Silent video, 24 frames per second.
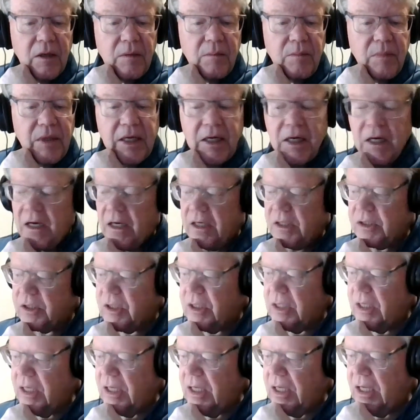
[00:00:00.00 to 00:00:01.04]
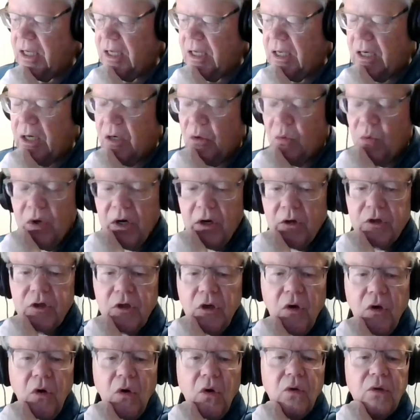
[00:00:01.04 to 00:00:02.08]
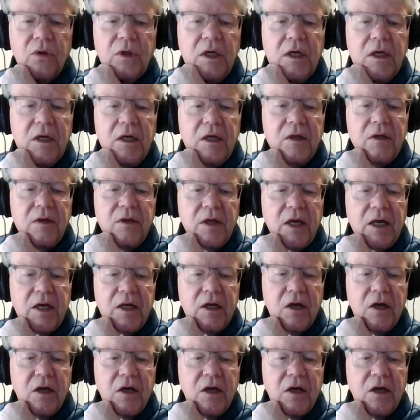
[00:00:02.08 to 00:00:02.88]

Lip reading: because we're told that